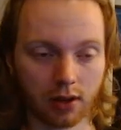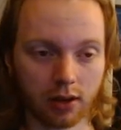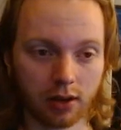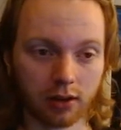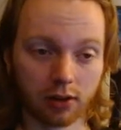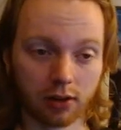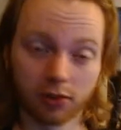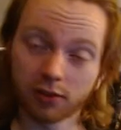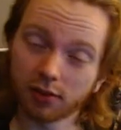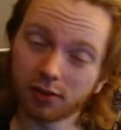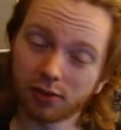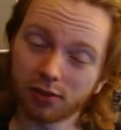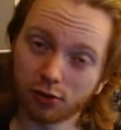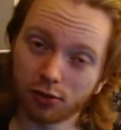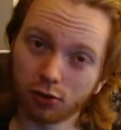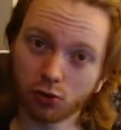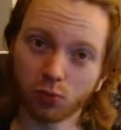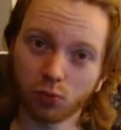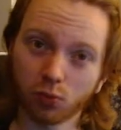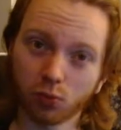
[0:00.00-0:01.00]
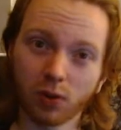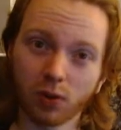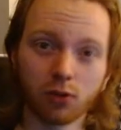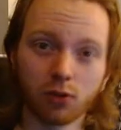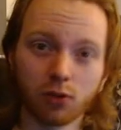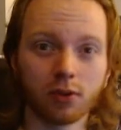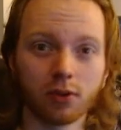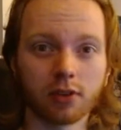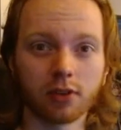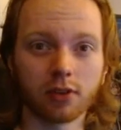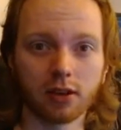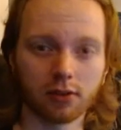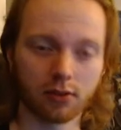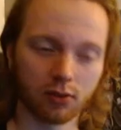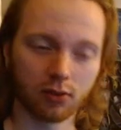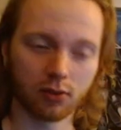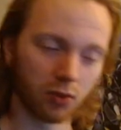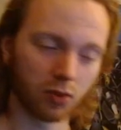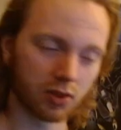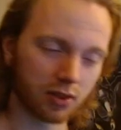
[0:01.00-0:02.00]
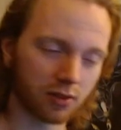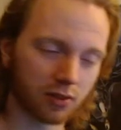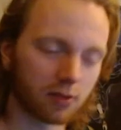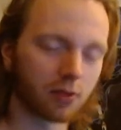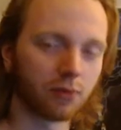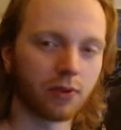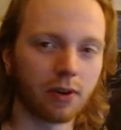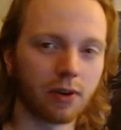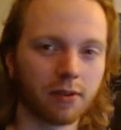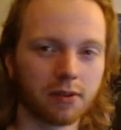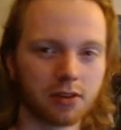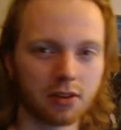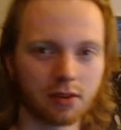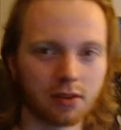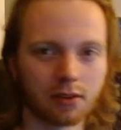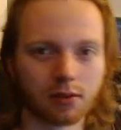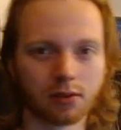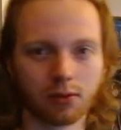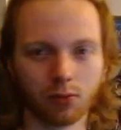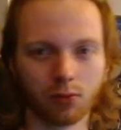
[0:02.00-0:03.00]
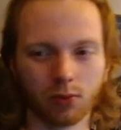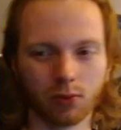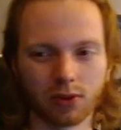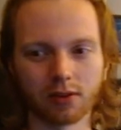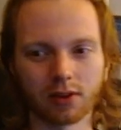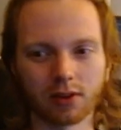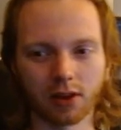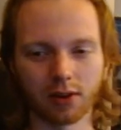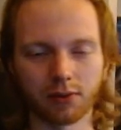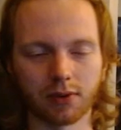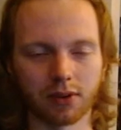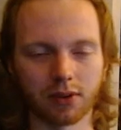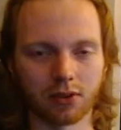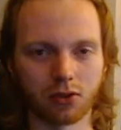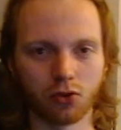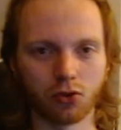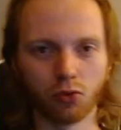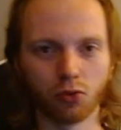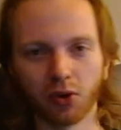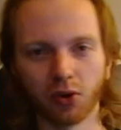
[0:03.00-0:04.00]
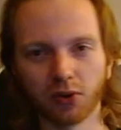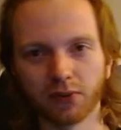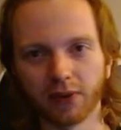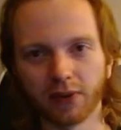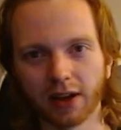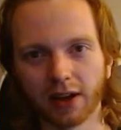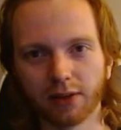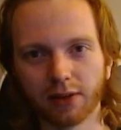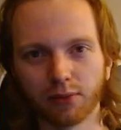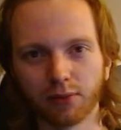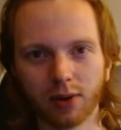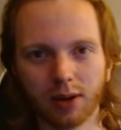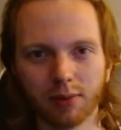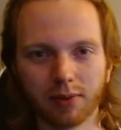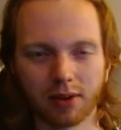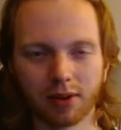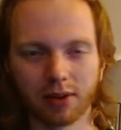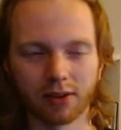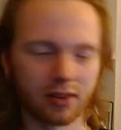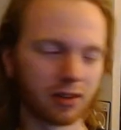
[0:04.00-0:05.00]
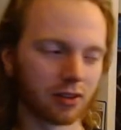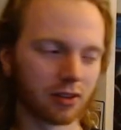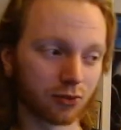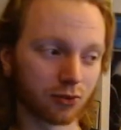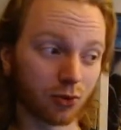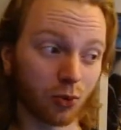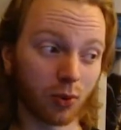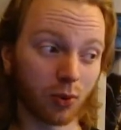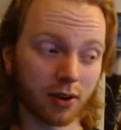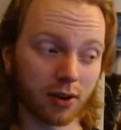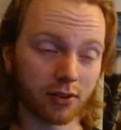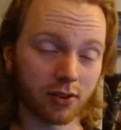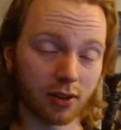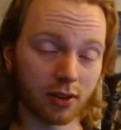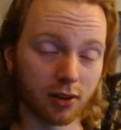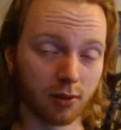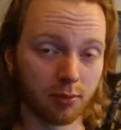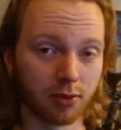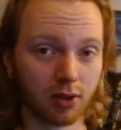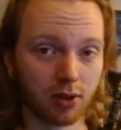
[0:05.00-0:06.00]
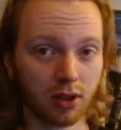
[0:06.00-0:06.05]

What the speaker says: There's a third way to extend, which is the Ferrigid, which is kind of a 2.5 way because it does require setup,